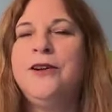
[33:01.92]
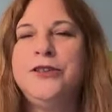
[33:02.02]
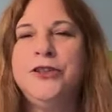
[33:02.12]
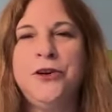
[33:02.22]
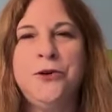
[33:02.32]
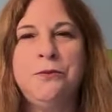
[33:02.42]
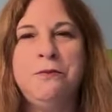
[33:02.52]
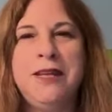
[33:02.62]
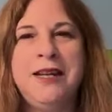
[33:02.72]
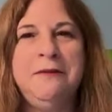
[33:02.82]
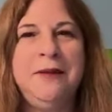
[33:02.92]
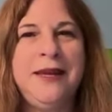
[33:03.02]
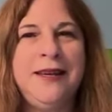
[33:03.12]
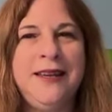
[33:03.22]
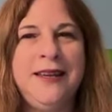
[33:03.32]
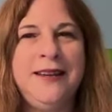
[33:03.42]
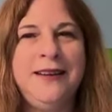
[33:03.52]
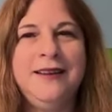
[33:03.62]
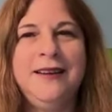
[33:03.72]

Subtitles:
also meaning making,